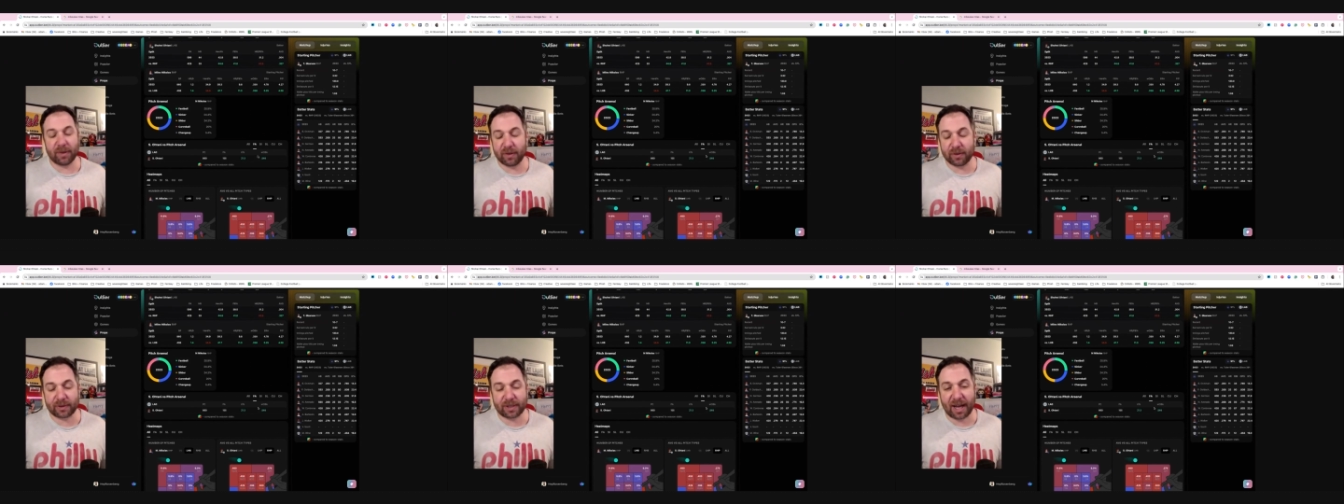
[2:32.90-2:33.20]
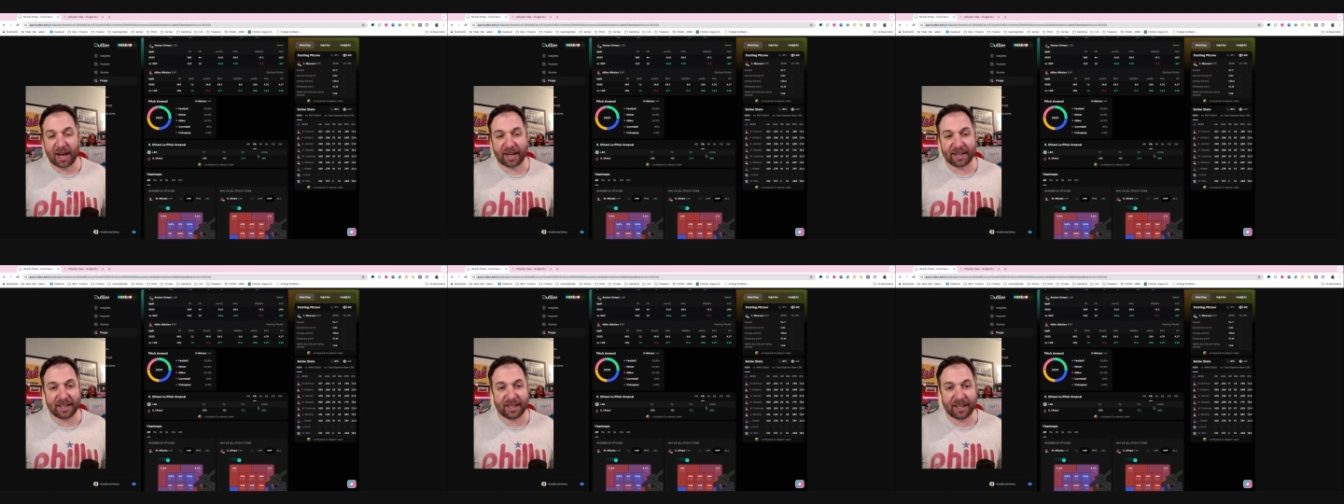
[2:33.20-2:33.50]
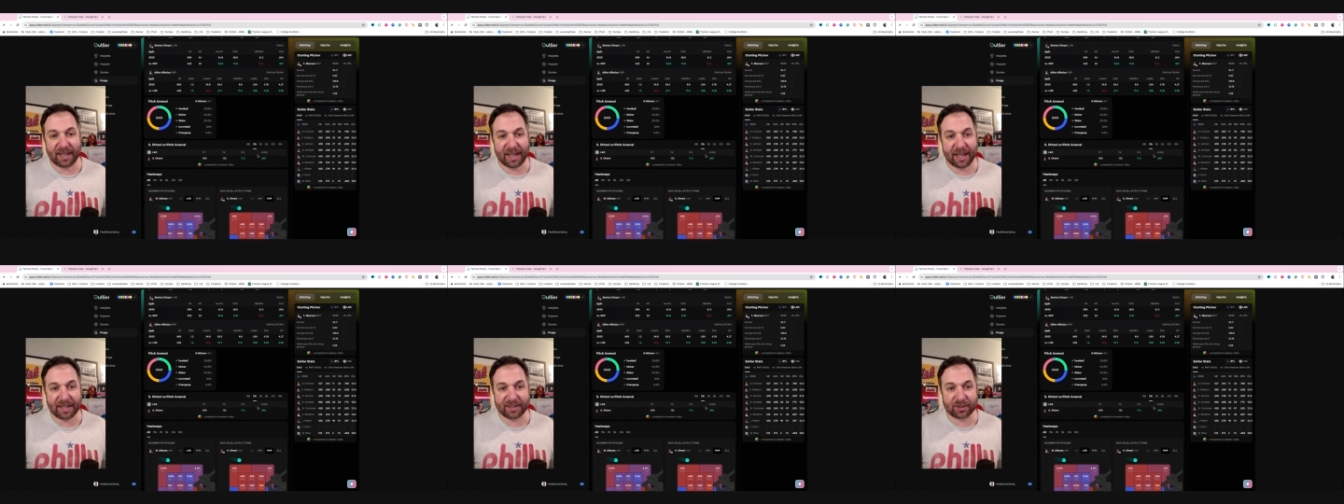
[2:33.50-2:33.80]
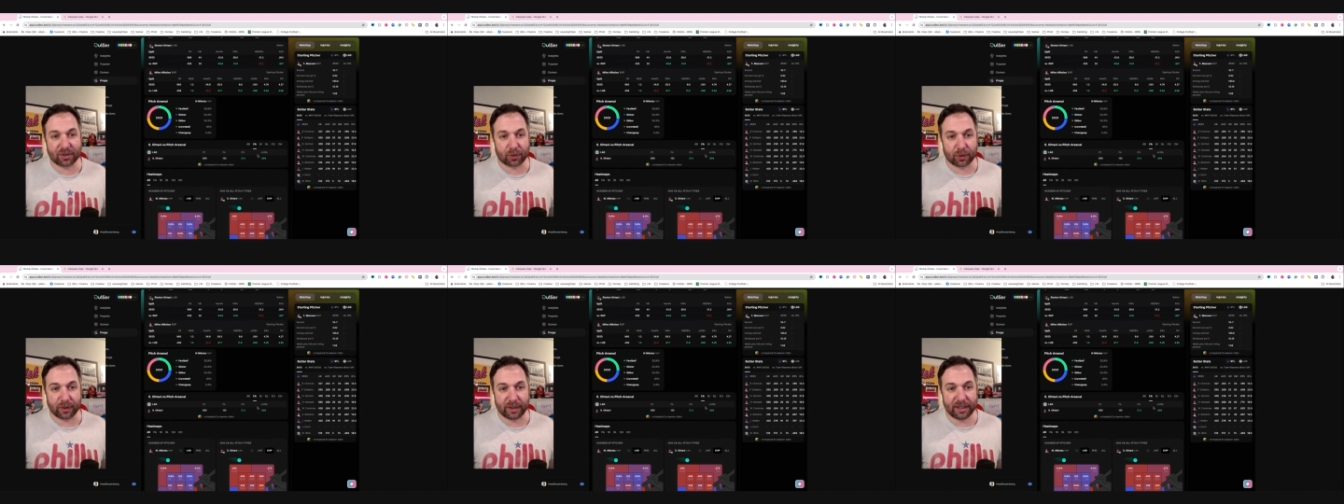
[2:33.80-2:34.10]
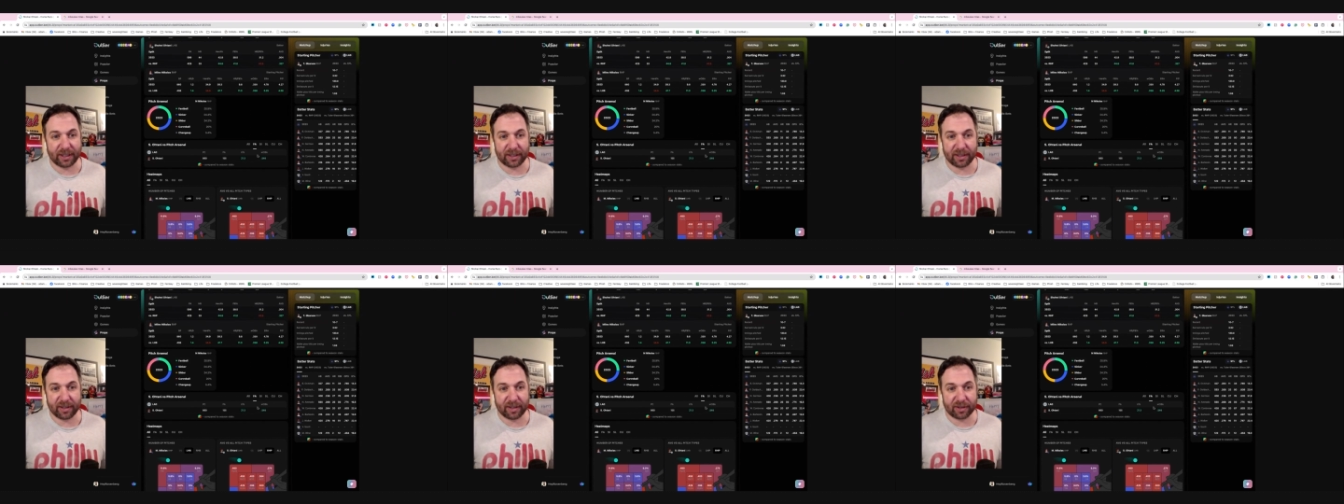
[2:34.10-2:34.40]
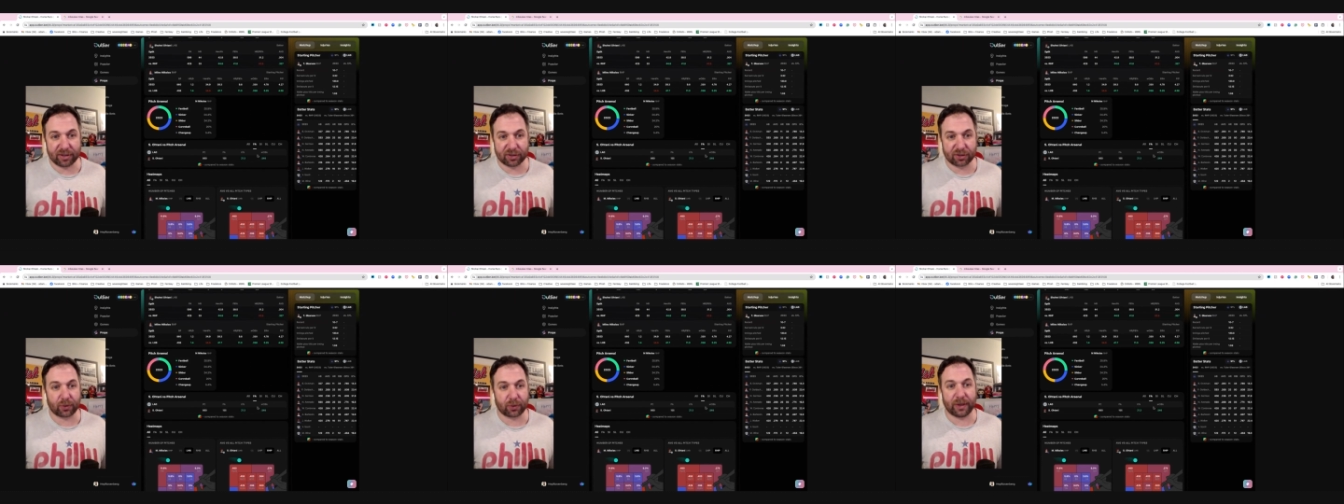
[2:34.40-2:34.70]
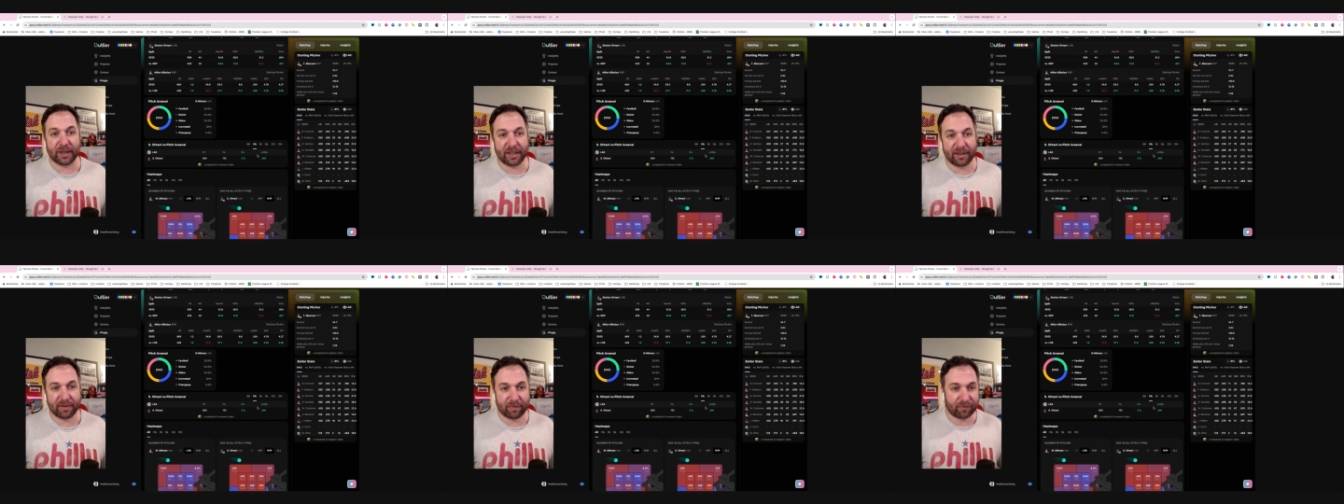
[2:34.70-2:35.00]
Ohtani has green. There's
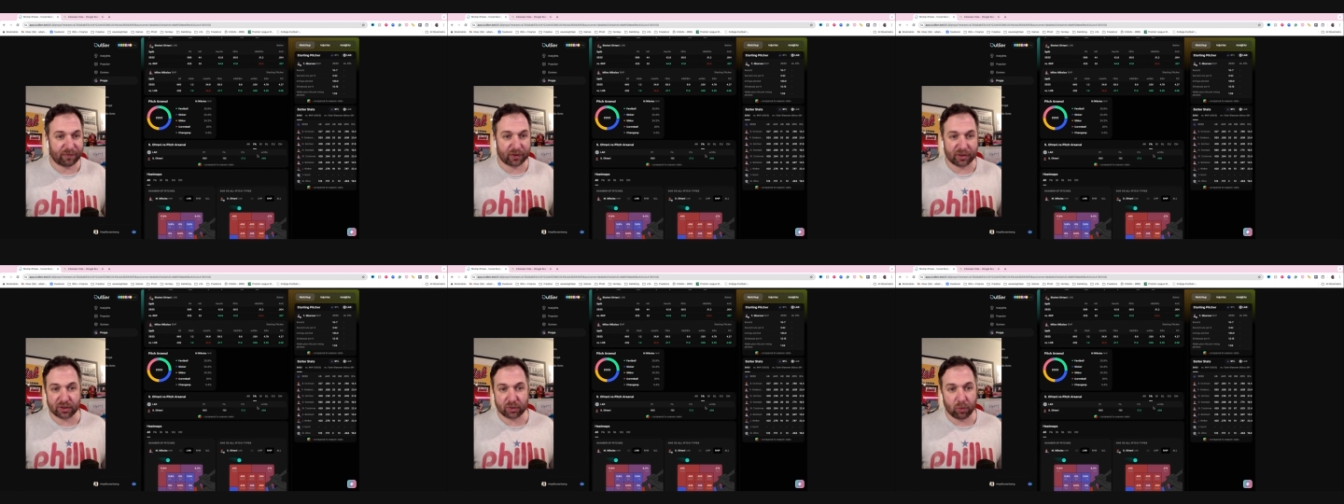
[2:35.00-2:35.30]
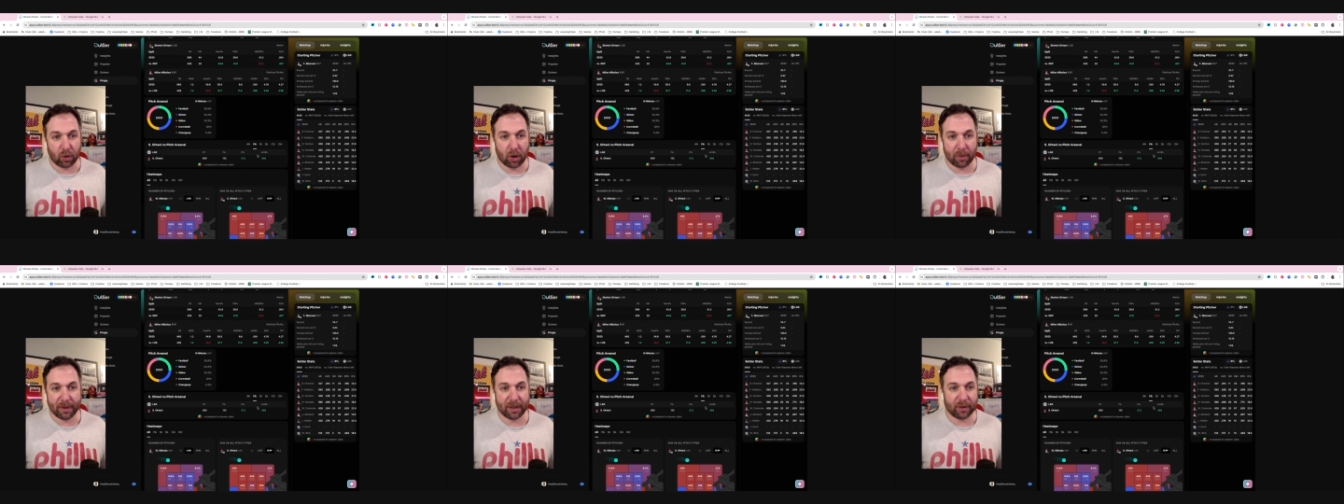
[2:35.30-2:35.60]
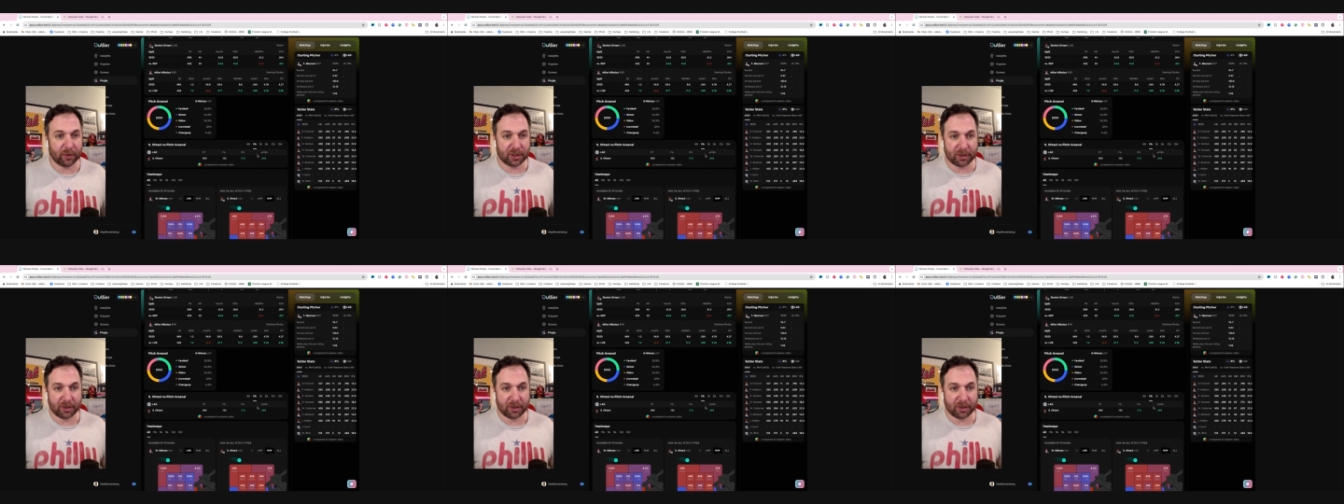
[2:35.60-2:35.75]
green for his WOBA,